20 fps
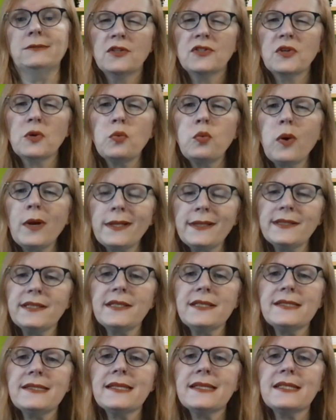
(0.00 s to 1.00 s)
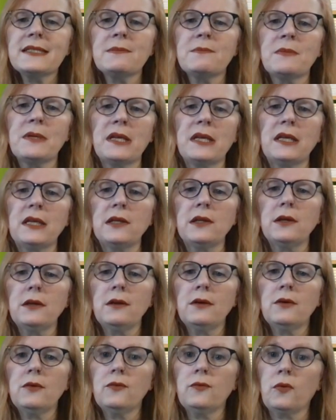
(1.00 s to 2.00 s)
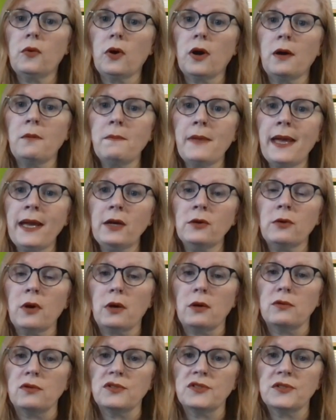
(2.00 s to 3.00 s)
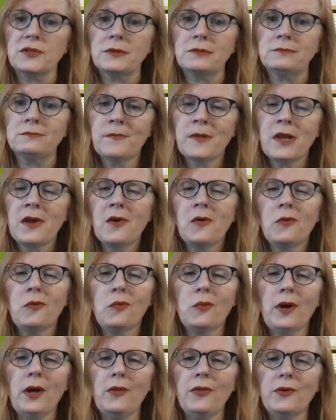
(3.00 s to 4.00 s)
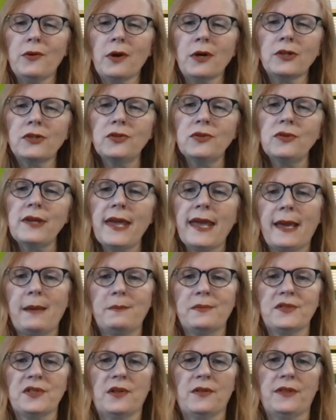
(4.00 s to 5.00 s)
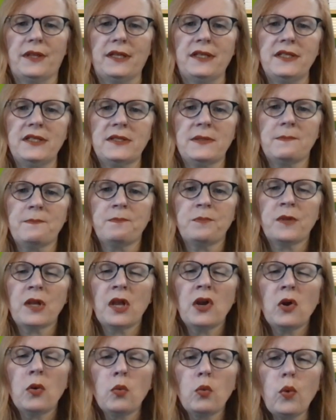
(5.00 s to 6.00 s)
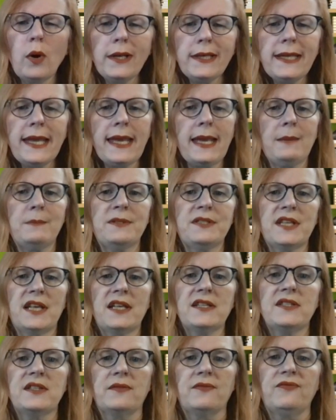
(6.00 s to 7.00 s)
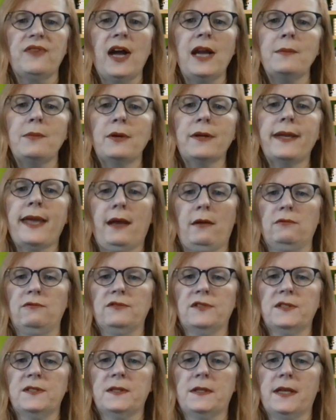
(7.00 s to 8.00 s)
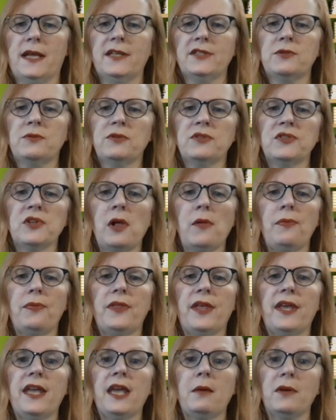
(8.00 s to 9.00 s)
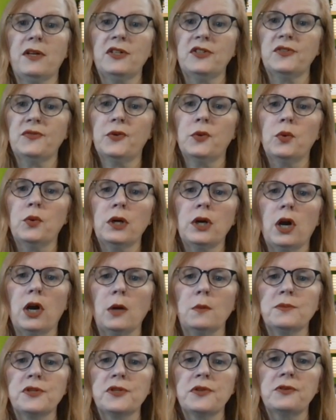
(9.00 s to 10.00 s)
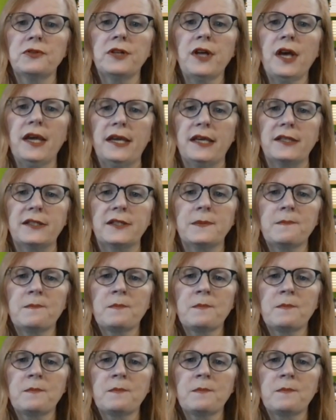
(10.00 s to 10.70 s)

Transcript: So what does this mean for our macros? Well, there are 2 camps on this. One camp says the fiber counts, and as a result, they get much fewer carbs in their diet.